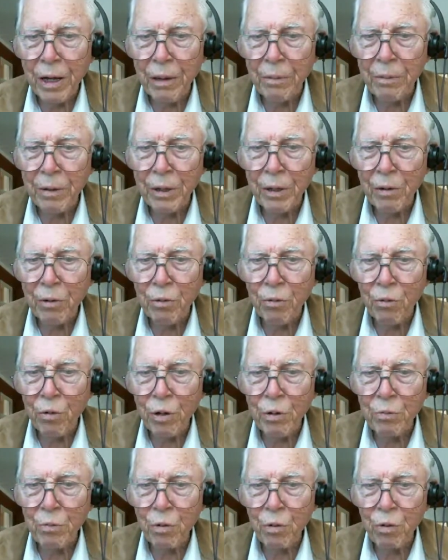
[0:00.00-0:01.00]
Let me go
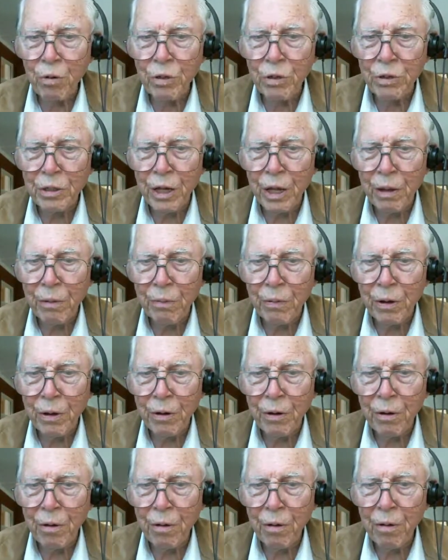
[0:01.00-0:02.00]
one more step
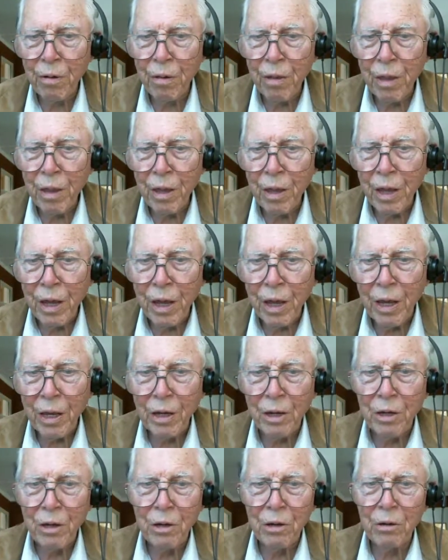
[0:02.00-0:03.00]
here,
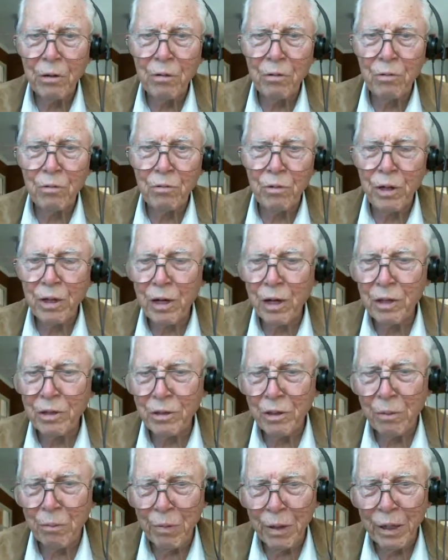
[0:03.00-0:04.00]
and here, well,
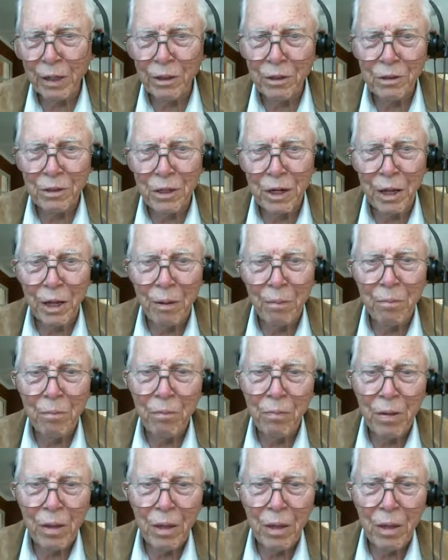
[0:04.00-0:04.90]
that's a big step,